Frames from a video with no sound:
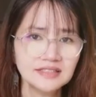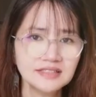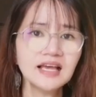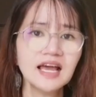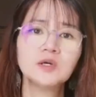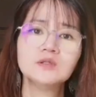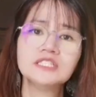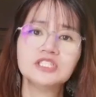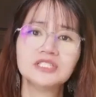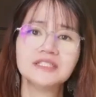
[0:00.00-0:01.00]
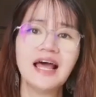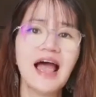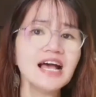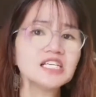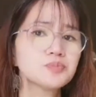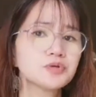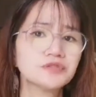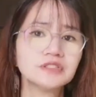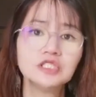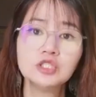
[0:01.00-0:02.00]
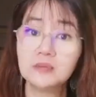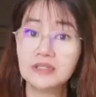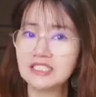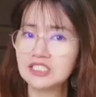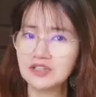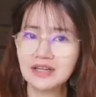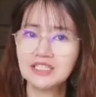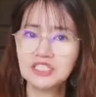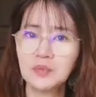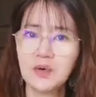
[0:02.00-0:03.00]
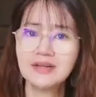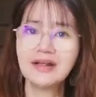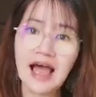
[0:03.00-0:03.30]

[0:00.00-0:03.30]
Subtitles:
This acquisition has proven to be a strategic one